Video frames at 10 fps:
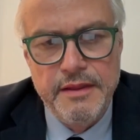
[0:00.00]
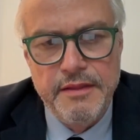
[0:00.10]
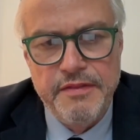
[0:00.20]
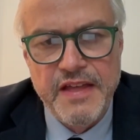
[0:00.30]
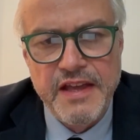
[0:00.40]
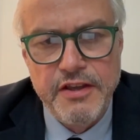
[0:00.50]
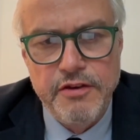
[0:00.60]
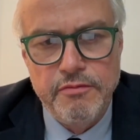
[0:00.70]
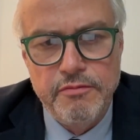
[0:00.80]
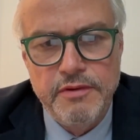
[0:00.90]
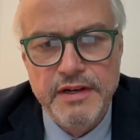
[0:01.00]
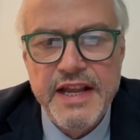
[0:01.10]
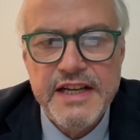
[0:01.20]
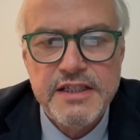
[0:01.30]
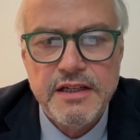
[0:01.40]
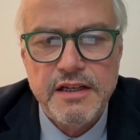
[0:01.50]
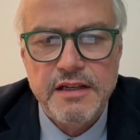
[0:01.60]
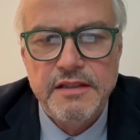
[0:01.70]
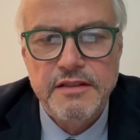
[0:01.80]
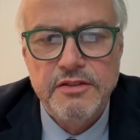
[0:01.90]
Thank you. Next,
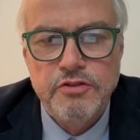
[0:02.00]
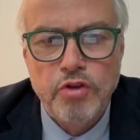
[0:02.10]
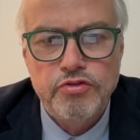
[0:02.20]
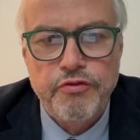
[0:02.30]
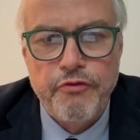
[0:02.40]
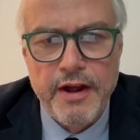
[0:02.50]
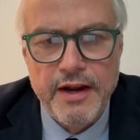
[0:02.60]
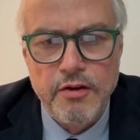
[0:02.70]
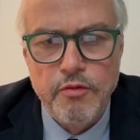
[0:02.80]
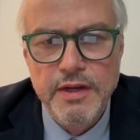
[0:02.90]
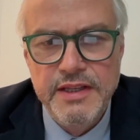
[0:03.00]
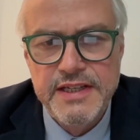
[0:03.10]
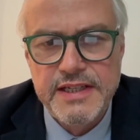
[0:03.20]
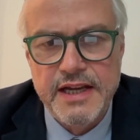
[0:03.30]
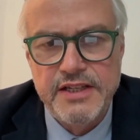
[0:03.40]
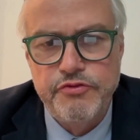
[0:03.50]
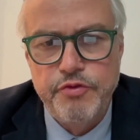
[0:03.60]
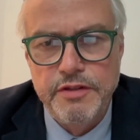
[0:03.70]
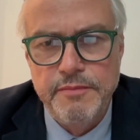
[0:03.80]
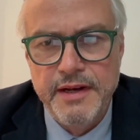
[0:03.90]
Dr. Frank will discuss
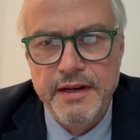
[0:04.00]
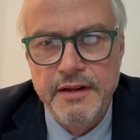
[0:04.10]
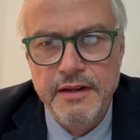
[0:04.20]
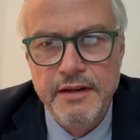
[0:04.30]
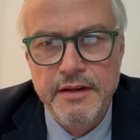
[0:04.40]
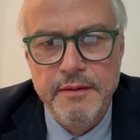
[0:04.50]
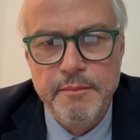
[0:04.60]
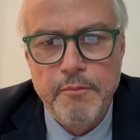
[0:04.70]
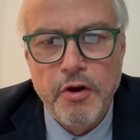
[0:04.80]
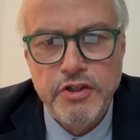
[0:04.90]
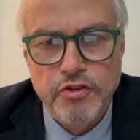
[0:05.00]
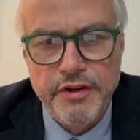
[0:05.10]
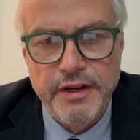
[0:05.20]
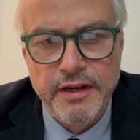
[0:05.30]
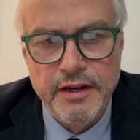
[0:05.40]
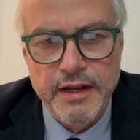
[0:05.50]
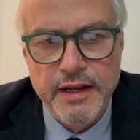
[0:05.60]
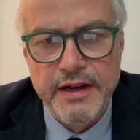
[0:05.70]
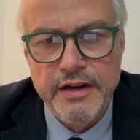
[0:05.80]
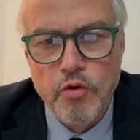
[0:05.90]
treatment, monitoring,
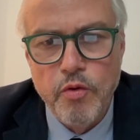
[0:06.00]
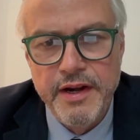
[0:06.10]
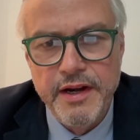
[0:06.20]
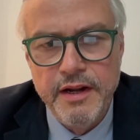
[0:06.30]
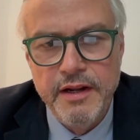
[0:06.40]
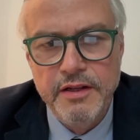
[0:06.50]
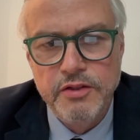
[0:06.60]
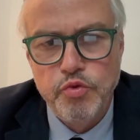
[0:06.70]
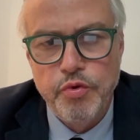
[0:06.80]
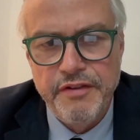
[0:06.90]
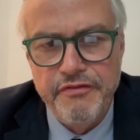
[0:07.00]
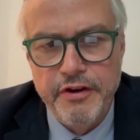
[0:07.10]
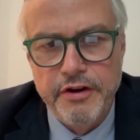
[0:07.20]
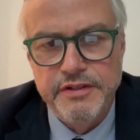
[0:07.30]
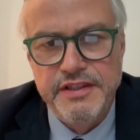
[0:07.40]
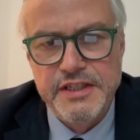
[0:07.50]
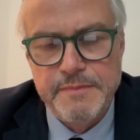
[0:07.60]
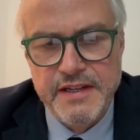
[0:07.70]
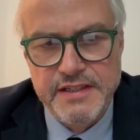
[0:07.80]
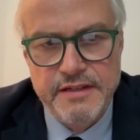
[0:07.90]
and when to refer this
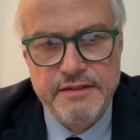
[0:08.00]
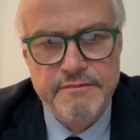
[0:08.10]
patient.